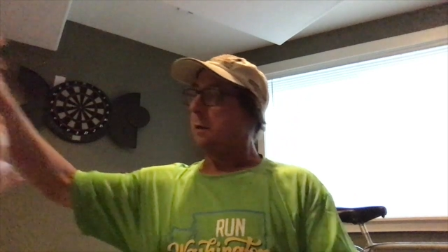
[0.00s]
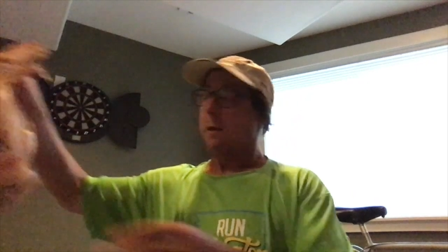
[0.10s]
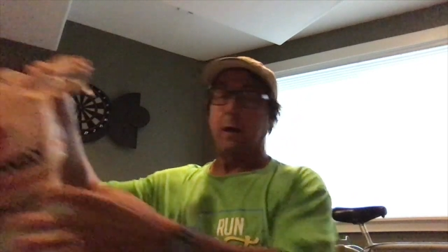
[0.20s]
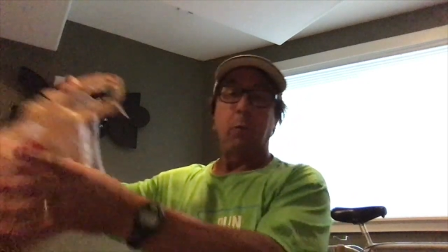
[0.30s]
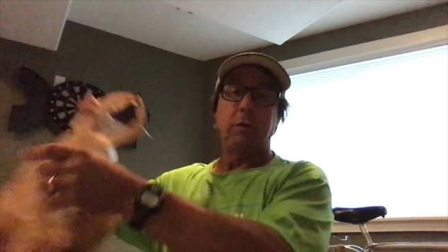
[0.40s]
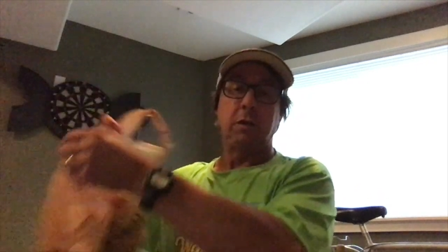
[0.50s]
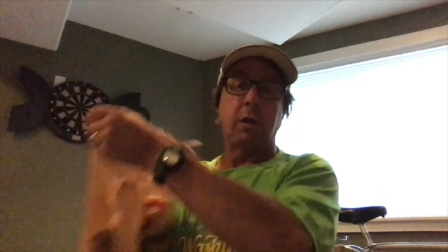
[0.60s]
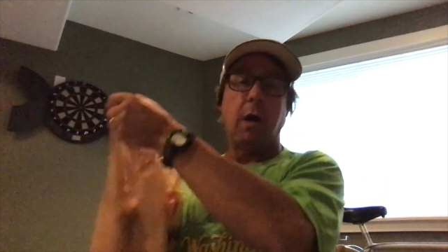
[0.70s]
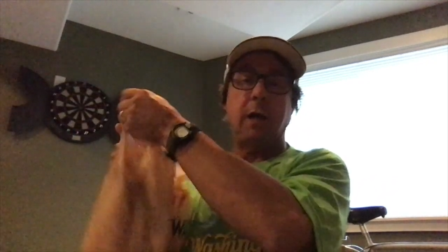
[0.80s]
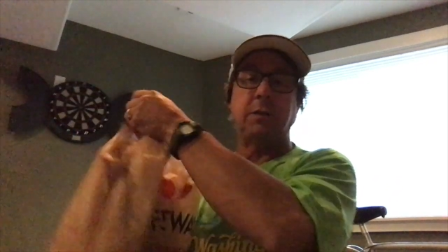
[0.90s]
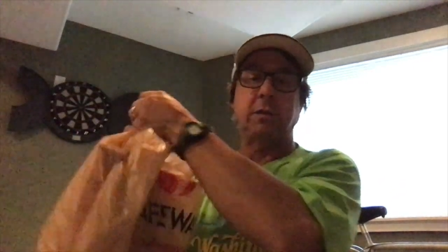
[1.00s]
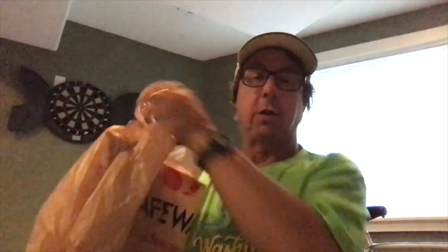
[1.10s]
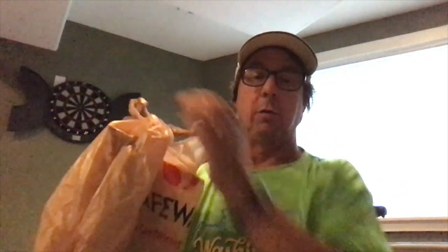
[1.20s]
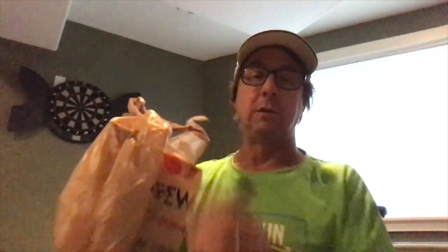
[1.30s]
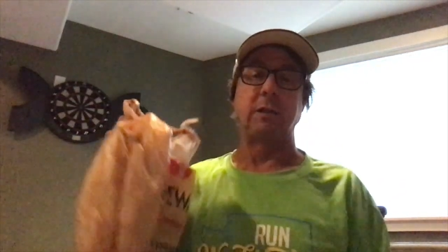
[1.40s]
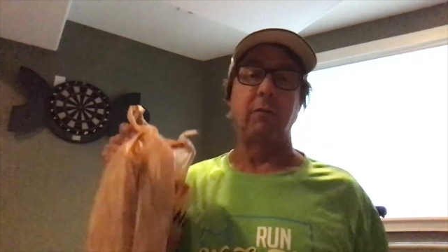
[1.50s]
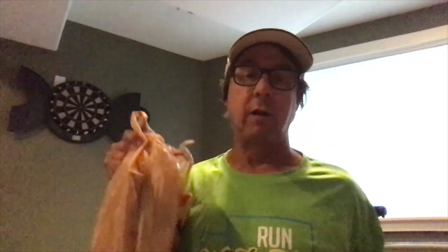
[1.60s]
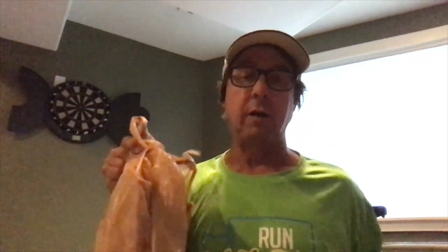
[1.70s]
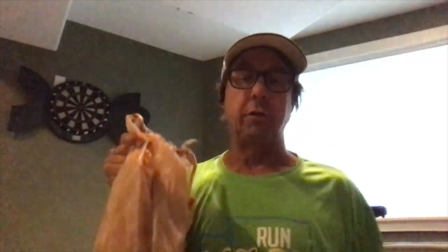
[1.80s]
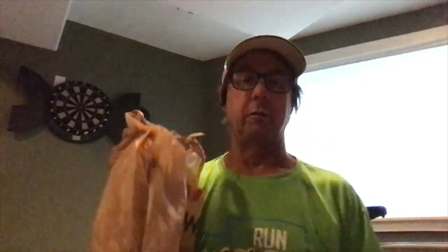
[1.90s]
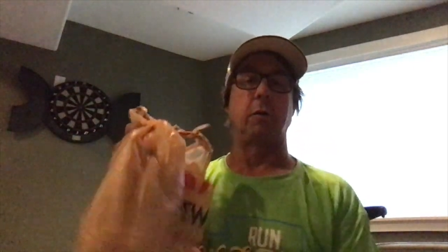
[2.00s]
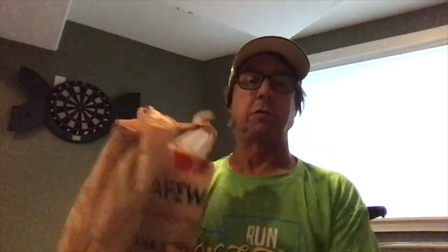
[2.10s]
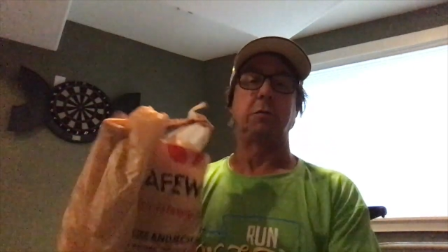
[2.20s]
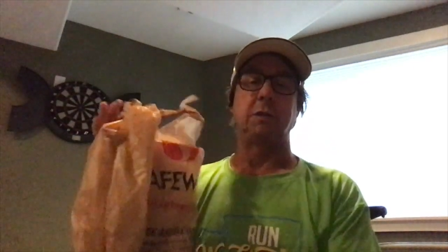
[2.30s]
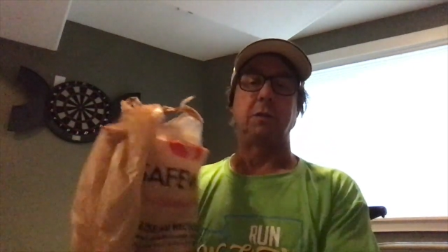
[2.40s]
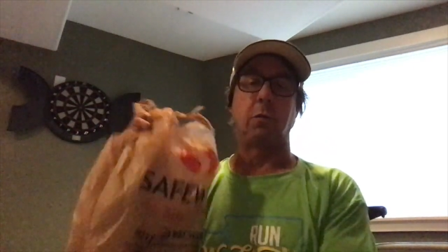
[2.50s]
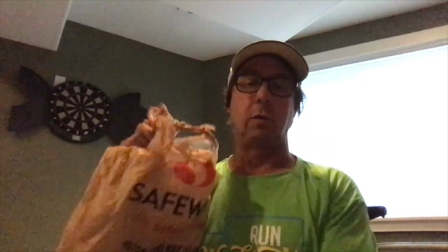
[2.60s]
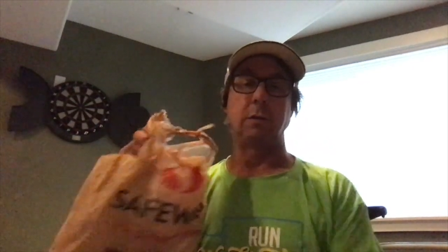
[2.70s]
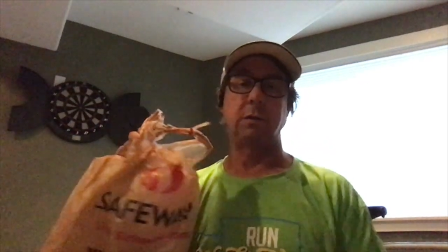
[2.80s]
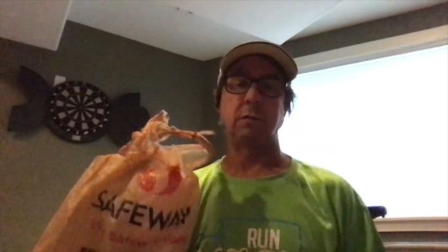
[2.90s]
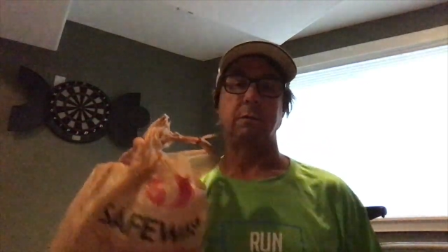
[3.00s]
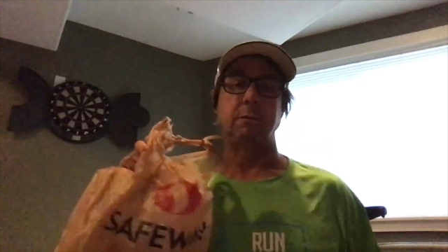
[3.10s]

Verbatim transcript: I went to Costco and several other grocery stores.